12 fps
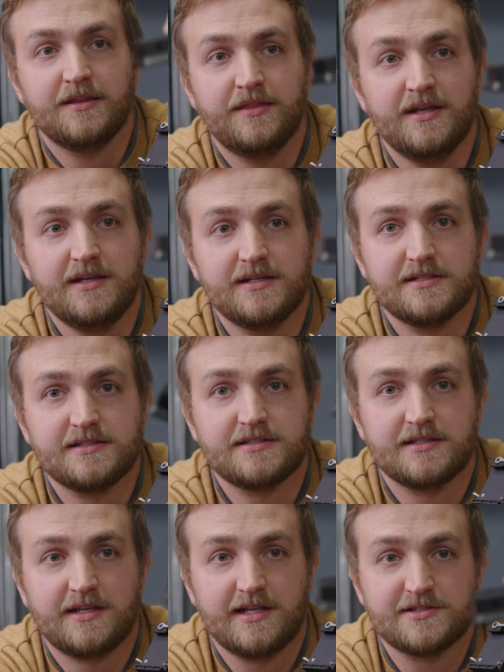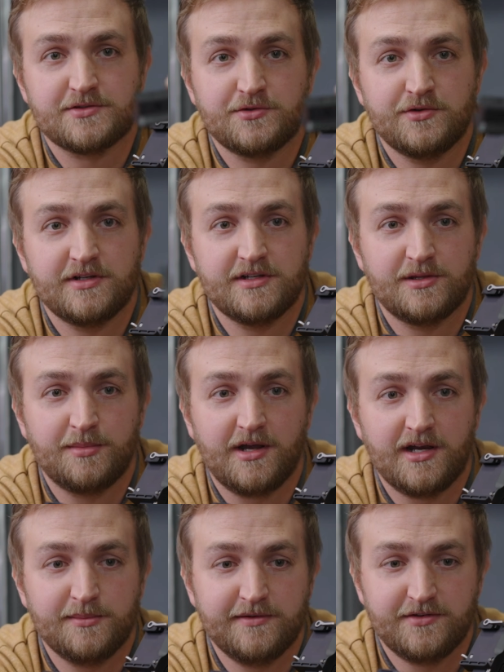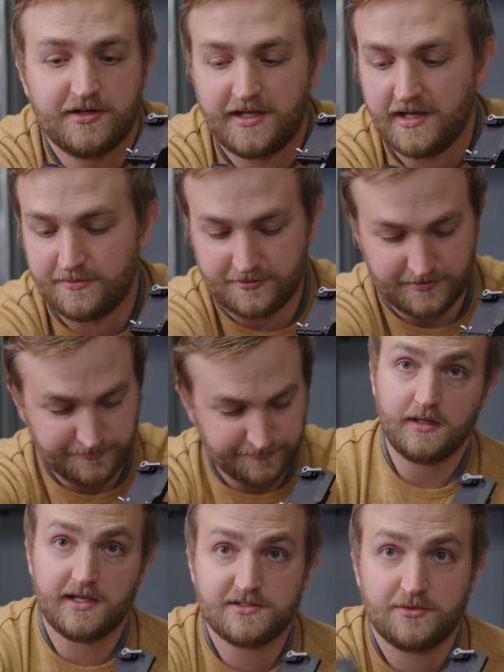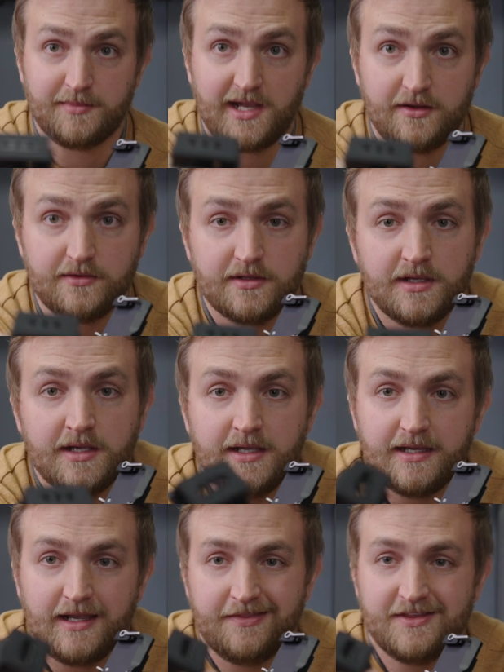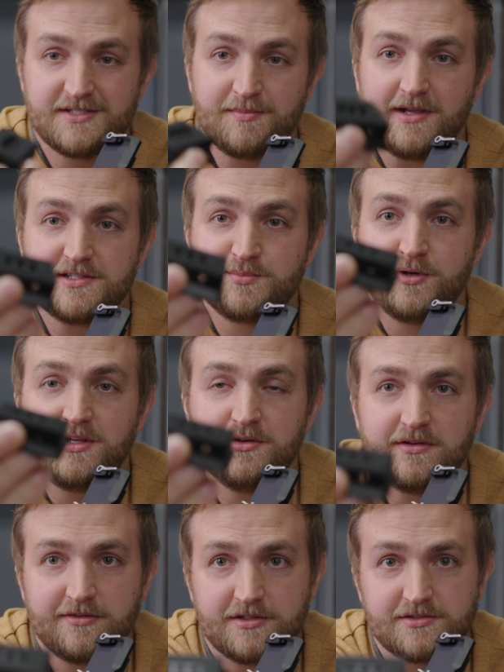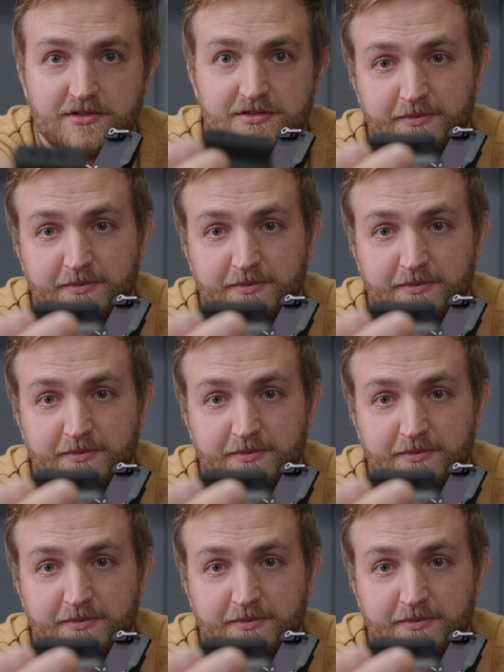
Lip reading: This gets screwed into the bottom of your camera as your mount, and this mount's pretty universal.